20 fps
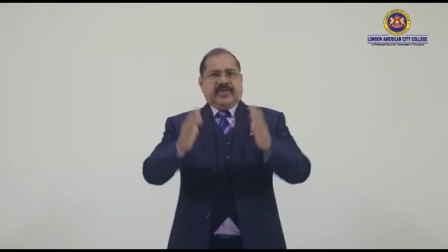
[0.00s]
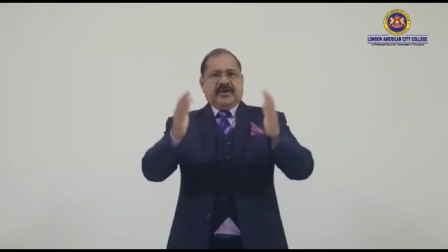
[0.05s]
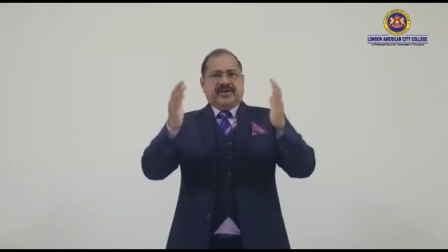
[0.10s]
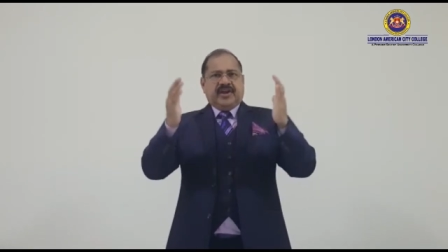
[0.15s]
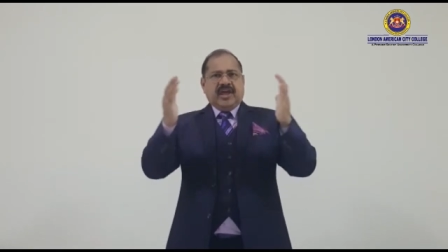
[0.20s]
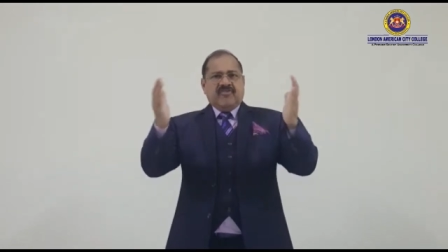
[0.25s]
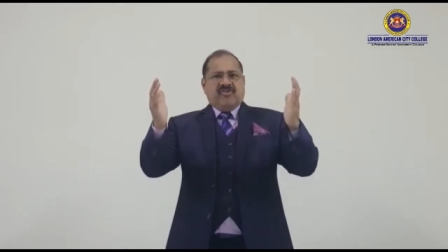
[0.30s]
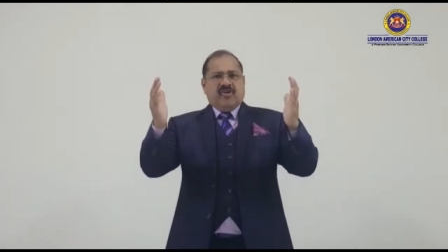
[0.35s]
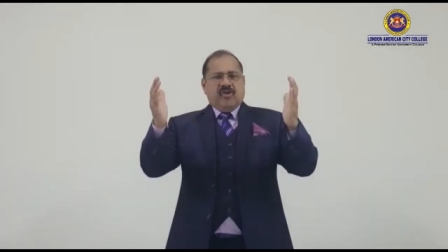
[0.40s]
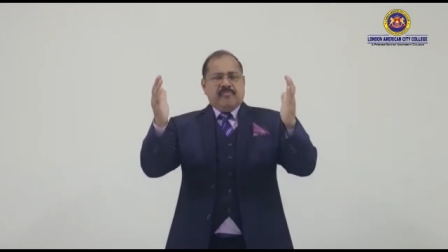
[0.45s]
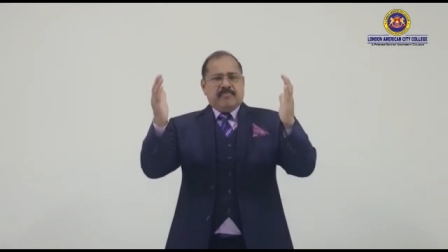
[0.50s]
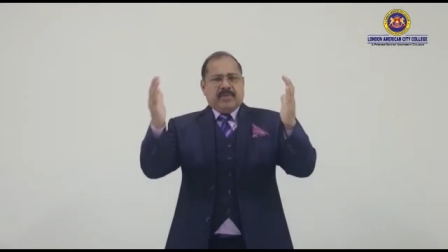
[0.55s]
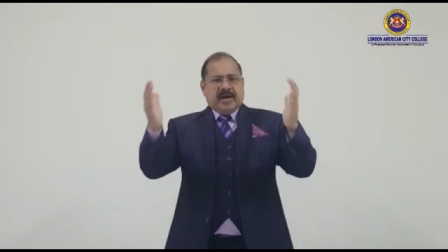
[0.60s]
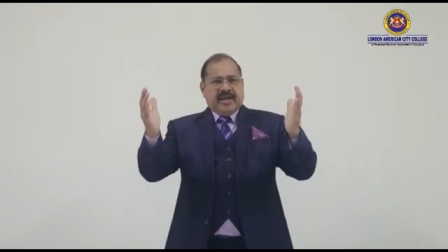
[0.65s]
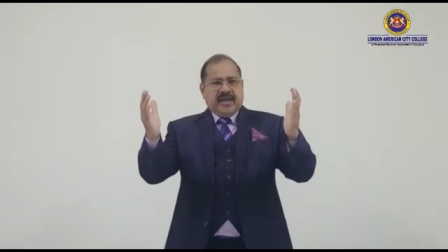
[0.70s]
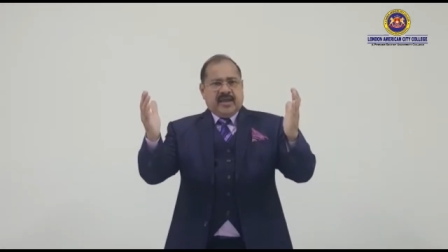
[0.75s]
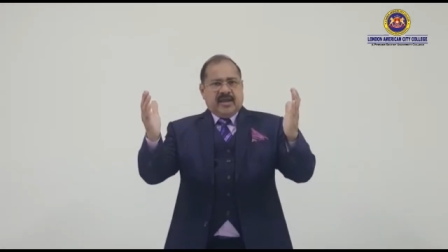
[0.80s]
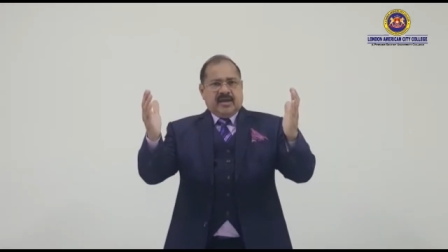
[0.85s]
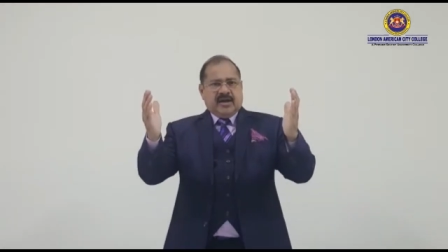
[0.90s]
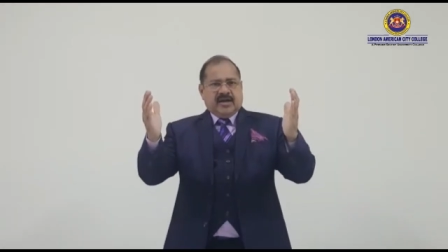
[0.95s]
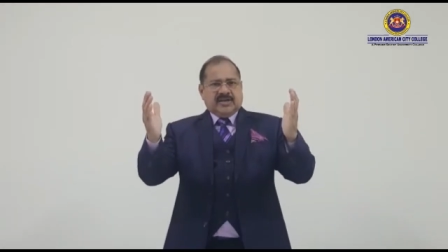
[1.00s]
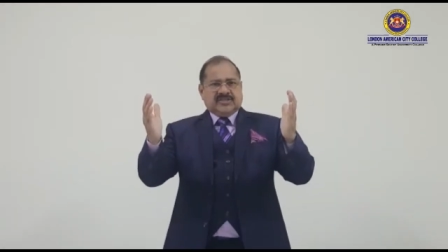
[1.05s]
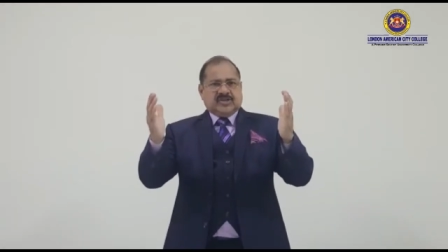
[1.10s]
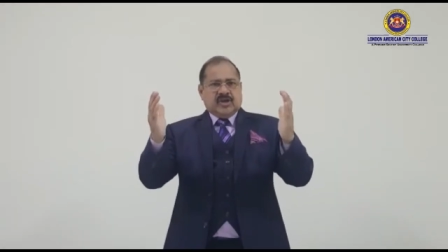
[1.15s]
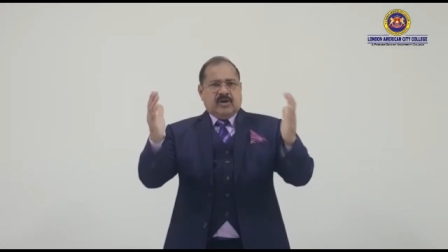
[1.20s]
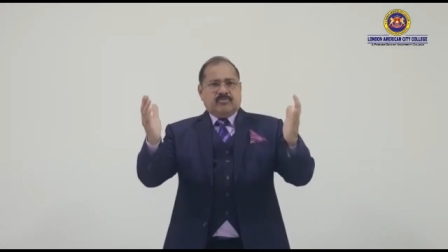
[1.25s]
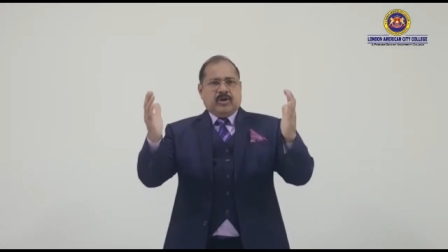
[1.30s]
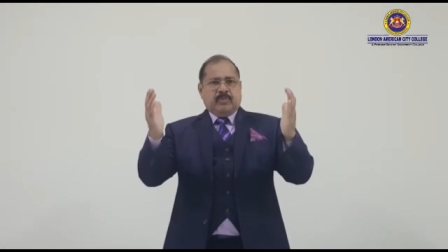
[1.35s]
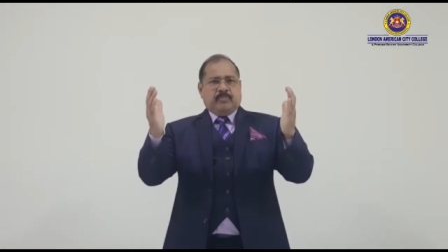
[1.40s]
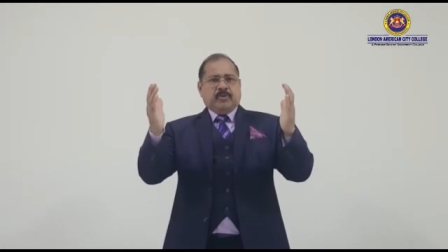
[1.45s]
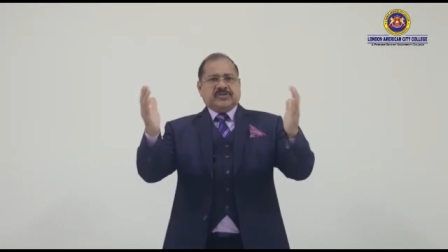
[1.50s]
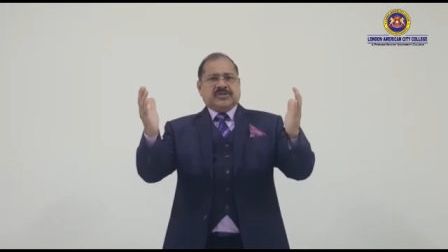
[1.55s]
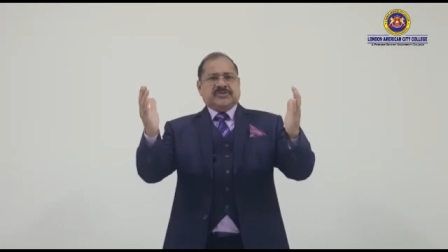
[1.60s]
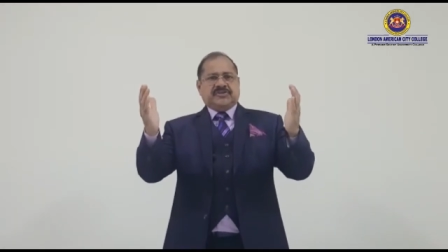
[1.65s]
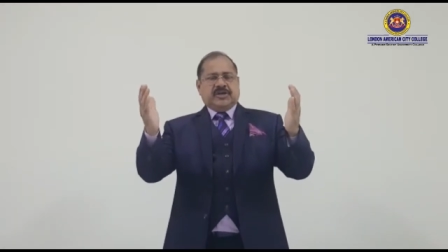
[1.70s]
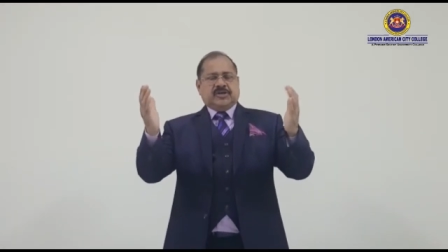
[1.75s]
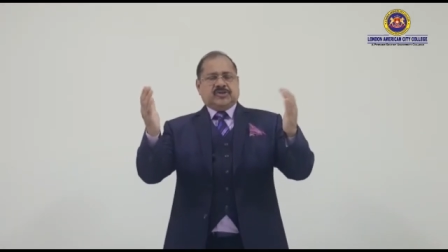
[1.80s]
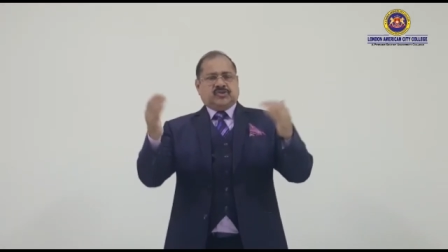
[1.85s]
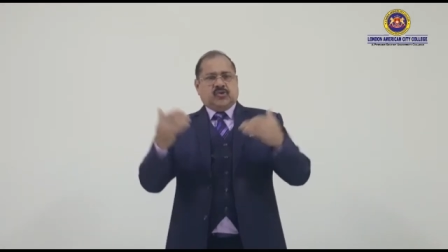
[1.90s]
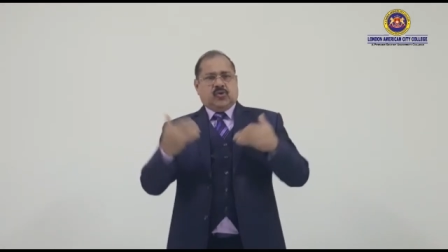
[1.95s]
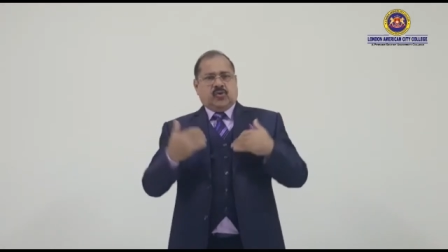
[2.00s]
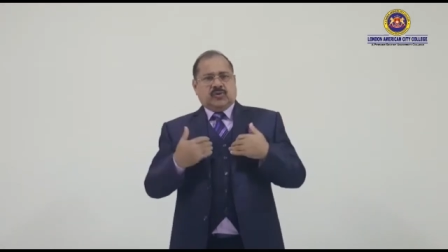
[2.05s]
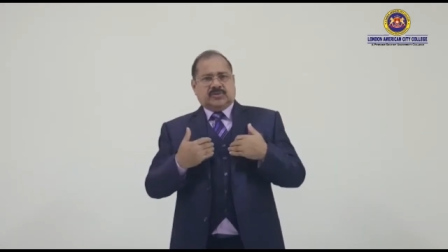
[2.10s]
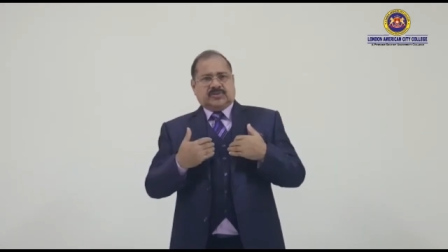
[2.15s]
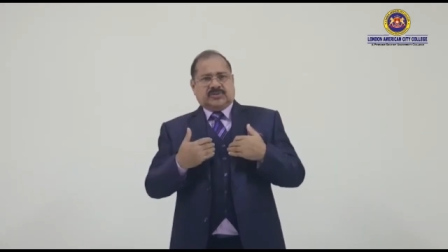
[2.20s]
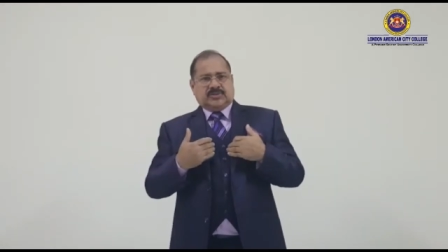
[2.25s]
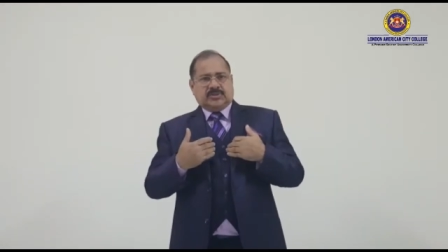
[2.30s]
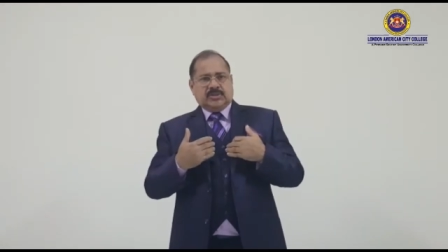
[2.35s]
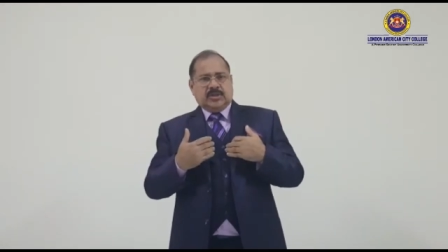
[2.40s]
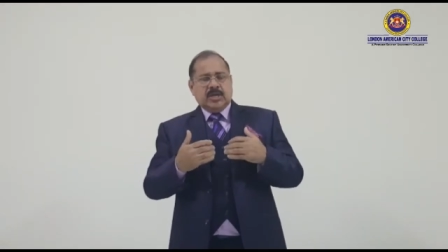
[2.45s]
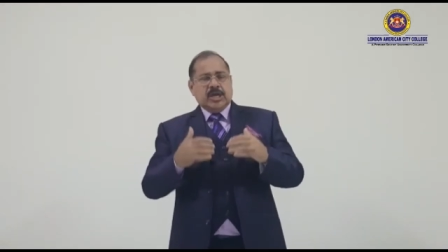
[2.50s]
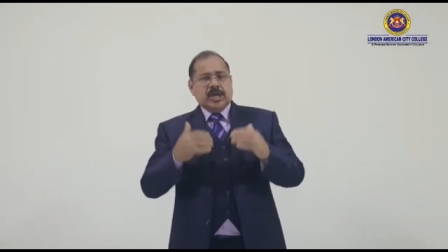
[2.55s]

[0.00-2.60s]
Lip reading: devil of money has come to possess their souls.